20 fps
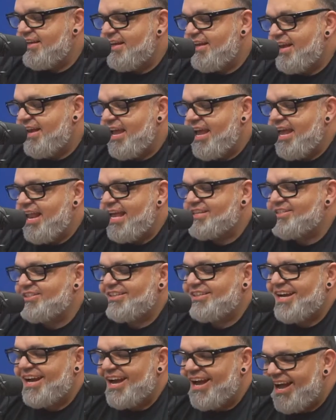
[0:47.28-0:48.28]
and has
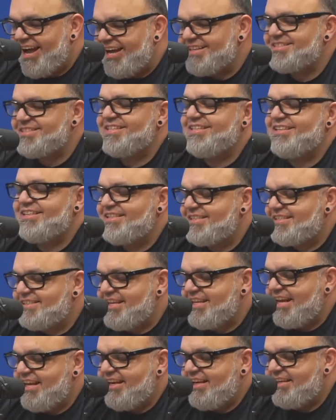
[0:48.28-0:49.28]
constantly
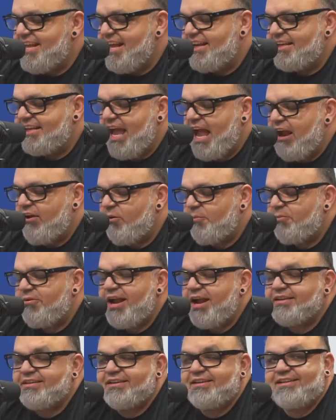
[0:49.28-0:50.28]
stated that
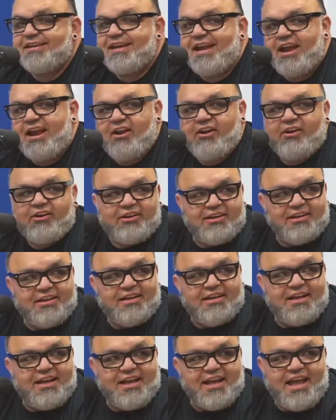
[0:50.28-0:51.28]
chiropractic care
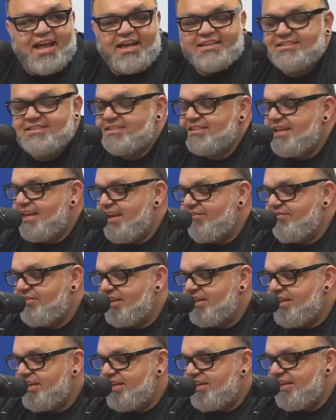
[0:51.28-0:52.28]
has saved
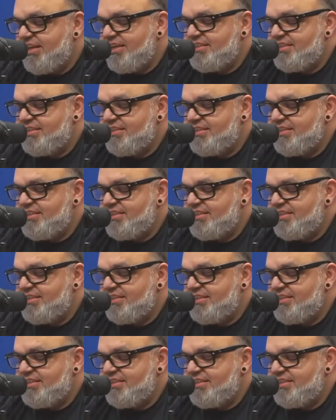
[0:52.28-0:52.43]
his